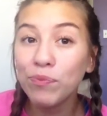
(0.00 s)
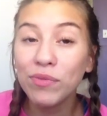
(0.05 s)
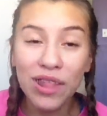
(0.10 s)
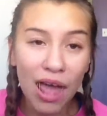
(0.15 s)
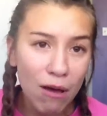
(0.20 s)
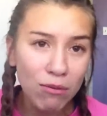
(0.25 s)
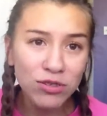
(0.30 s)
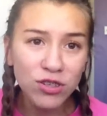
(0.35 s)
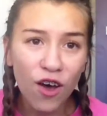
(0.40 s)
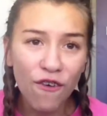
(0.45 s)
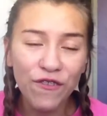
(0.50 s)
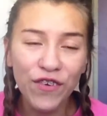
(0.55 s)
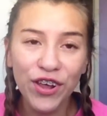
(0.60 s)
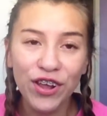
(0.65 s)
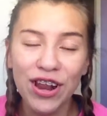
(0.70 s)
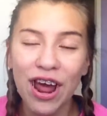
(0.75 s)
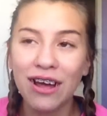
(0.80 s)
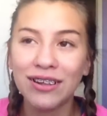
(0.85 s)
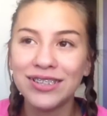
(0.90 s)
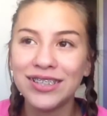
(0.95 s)
that was all
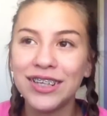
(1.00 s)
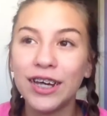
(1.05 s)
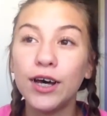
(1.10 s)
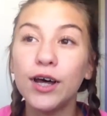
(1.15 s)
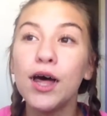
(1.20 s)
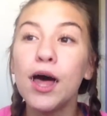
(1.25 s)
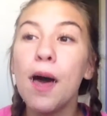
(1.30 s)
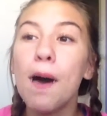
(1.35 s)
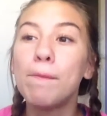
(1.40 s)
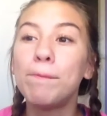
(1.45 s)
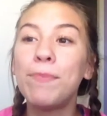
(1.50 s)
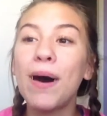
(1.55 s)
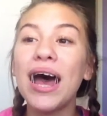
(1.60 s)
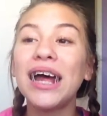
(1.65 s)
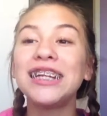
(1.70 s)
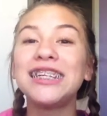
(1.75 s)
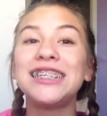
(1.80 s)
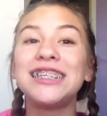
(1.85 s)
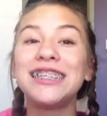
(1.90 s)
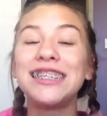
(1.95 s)
figured out still.
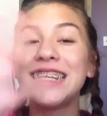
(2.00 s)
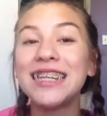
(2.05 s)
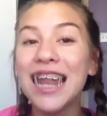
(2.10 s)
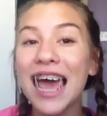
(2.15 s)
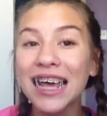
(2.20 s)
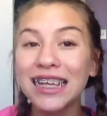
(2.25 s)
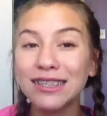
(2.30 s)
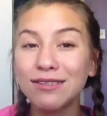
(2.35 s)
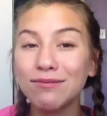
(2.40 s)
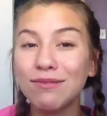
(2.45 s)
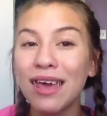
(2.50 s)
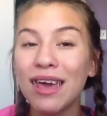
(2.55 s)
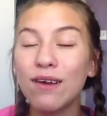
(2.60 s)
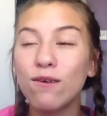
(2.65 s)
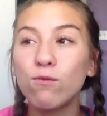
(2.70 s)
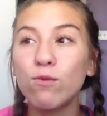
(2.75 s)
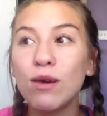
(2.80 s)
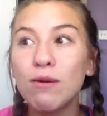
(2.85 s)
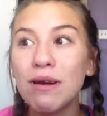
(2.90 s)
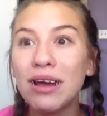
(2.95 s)
But the next
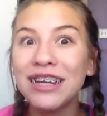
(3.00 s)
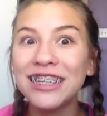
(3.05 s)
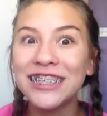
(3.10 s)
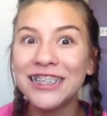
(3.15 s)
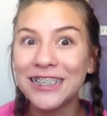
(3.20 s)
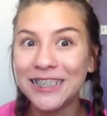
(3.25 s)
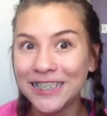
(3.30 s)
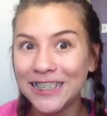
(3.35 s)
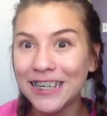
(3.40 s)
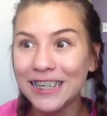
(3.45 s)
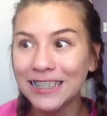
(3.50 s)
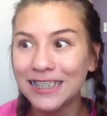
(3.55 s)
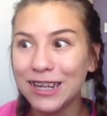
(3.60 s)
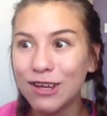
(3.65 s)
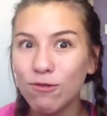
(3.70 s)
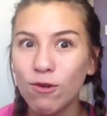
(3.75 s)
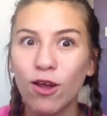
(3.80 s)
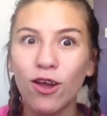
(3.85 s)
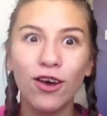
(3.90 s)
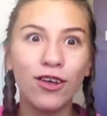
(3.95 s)
week we went to
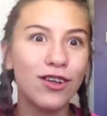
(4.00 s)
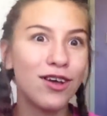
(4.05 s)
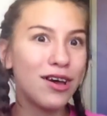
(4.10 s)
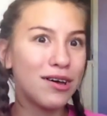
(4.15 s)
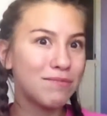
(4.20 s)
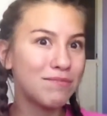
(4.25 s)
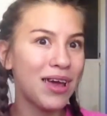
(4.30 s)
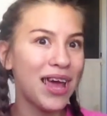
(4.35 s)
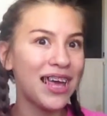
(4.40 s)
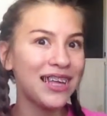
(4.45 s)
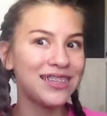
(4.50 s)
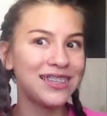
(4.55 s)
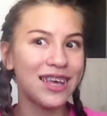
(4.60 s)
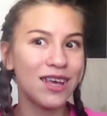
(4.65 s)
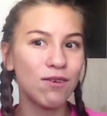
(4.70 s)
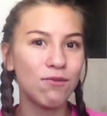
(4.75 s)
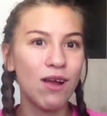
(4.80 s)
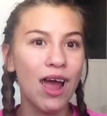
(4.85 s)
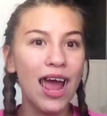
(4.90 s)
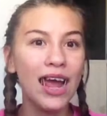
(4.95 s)
Disney World.
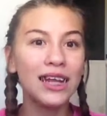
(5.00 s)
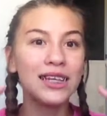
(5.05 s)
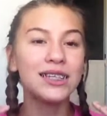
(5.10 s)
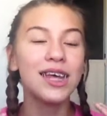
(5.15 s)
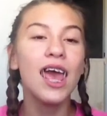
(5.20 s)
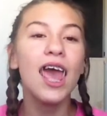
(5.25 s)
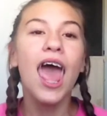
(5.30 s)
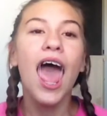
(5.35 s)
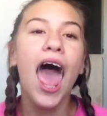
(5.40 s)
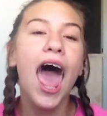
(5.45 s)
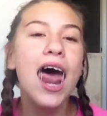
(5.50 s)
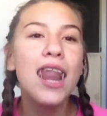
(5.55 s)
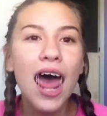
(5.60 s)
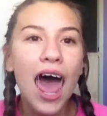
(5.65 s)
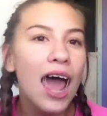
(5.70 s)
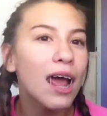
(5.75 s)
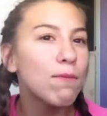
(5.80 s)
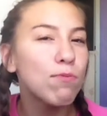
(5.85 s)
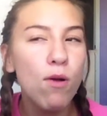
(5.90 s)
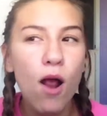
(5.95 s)
Amazing, right? And
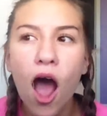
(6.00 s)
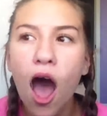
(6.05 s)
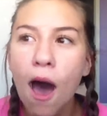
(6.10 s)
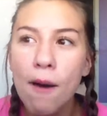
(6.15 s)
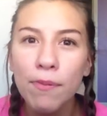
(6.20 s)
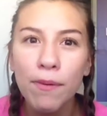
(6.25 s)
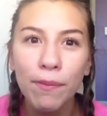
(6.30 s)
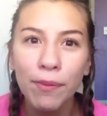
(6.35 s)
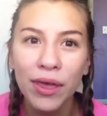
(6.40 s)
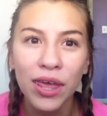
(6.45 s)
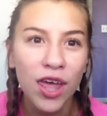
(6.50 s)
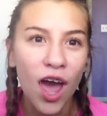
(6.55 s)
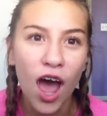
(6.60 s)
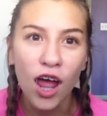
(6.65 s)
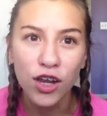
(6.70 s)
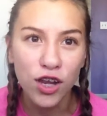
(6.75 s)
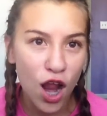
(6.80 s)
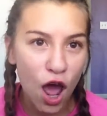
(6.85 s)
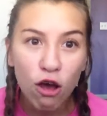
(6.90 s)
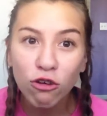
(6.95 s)
I probably
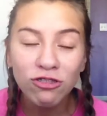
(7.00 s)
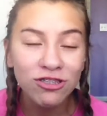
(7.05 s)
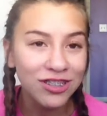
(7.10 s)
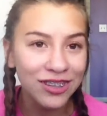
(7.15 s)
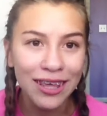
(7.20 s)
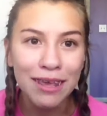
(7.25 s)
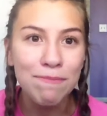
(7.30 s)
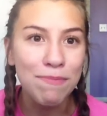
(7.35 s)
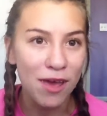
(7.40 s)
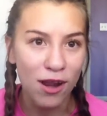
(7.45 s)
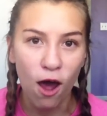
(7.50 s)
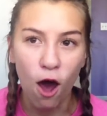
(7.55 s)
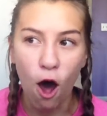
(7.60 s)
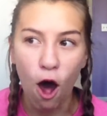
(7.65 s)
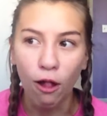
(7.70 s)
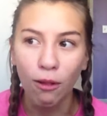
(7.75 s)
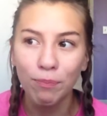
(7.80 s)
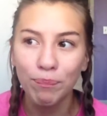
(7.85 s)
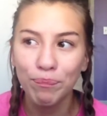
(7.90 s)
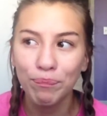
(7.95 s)
got no sleep at
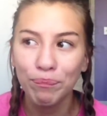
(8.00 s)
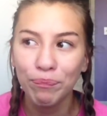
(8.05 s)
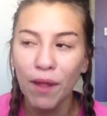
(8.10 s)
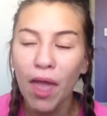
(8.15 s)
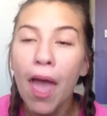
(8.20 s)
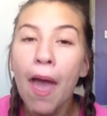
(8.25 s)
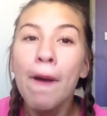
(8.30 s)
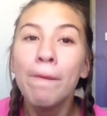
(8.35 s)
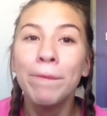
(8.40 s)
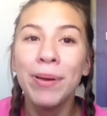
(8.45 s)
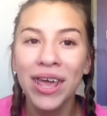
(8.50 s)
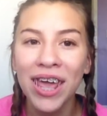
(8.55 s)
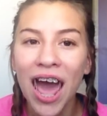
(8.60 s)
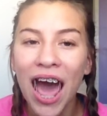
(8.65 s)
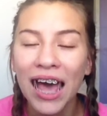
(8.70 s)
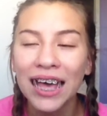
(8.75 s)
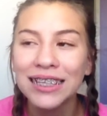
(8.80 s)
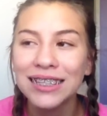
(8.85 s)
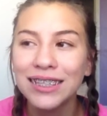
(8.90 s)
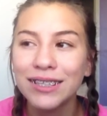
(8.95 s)
all
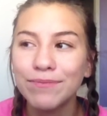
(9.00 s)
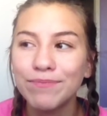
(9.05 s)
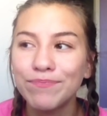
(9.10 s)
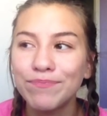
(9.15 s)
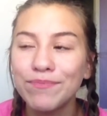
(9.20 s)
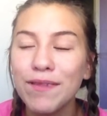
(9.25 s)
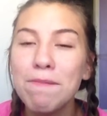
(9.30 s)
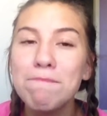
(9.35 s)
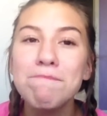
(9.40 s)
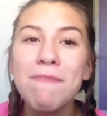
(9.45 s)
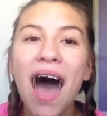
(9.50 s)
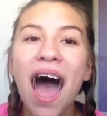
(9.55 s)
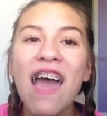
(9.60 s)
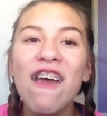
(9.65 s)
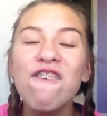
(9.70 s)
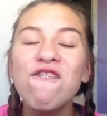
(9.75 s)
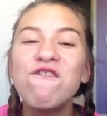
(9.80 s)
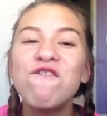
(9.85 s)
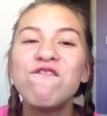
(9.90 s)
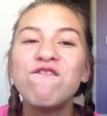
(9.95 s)
because
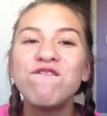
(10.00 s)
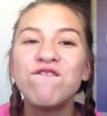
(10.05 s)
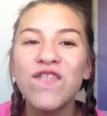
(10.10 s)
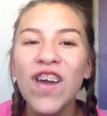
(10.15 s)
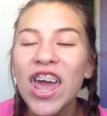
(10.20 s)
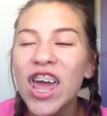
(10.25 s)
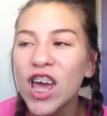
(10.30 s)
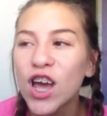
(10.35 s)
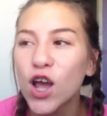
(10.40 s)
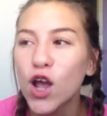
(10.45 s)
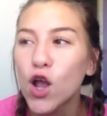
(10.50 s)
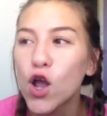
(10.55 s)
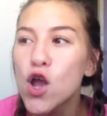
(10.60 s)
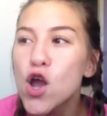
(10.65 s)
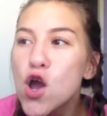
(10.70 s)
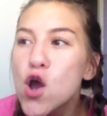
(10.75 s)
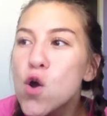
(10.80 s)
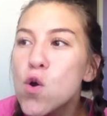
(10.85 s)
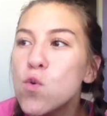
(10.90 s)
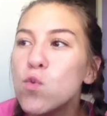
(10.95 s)
my finger
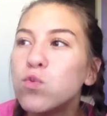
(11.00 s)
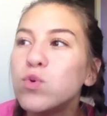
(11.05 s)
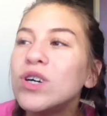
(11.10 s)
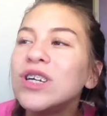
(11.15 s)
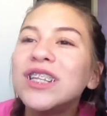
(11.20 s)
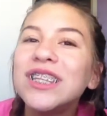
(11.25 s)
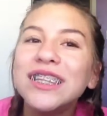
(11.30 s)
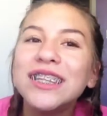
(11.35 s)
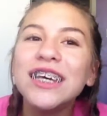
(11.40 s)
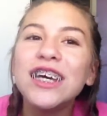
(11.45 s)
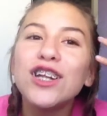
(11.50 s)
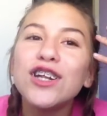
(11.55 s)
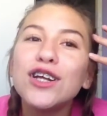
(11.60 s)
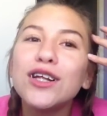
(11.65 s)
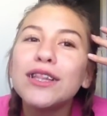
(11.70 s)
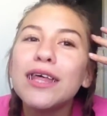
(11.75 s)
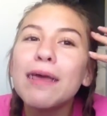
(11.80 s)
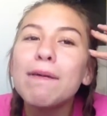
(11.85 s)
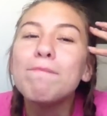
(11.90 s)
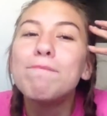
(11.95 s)
would
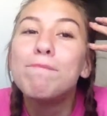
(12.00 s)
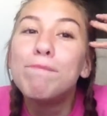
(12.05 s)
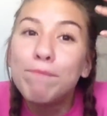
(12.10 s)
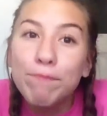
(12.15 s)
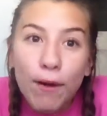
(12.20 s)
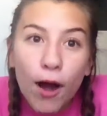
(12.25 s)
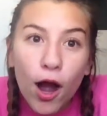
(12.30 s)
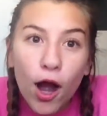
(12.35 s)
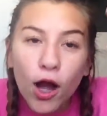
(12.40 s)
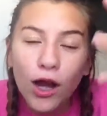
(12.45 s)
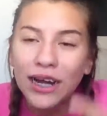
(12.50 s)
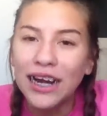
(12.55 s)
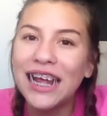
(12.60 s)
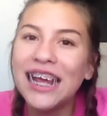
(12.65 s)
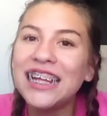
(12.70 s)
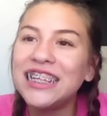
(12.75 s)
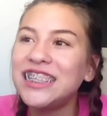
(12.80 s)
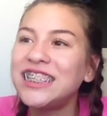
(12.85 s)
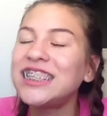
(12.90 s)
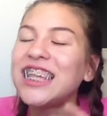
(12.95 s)
literally burn.
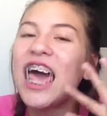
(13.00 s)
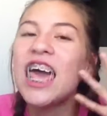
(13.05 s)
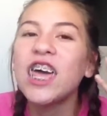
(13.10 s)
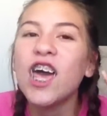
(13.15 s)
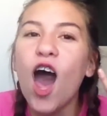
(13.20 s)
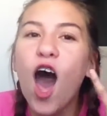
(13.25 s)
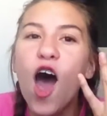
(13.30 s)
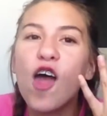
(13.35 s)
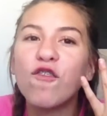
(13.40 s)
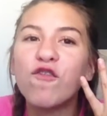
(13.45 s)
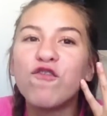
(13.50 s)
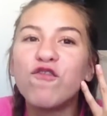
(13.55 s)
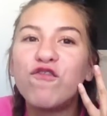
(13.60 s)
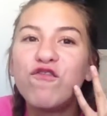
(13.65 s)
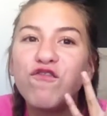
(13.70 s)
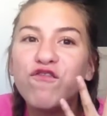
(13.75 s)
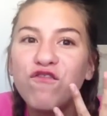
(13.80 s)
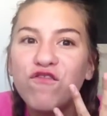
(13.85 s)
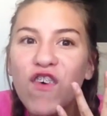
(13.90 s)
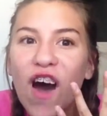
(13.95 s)
It's like on
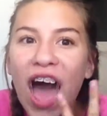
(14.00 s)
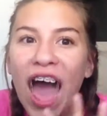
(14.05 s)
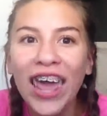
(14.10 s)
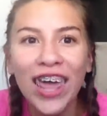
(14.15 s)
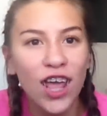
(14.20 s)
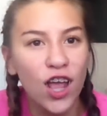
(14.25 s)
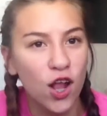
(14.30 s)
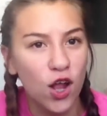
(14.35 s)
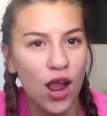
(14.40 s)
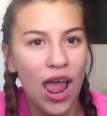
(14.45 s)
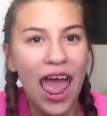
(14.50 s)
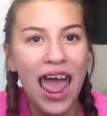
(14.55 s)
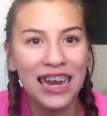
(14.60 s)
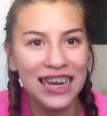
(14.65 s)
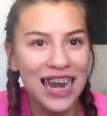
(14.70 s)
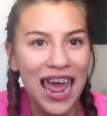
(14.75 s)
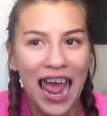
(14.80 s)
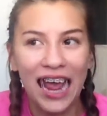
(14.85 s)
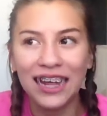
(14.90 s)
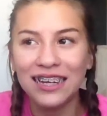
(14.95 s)
fire
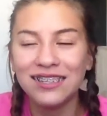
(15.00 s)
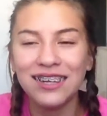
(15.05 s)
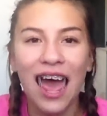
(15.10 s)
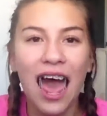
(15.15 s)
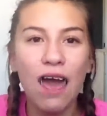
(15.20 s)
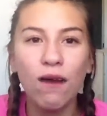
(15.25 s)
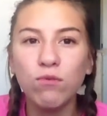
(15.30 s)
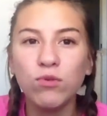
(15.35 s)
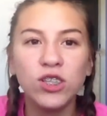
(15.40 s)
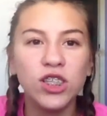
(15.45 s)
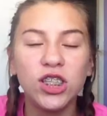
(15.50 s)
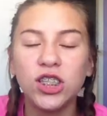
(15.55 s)
at night. I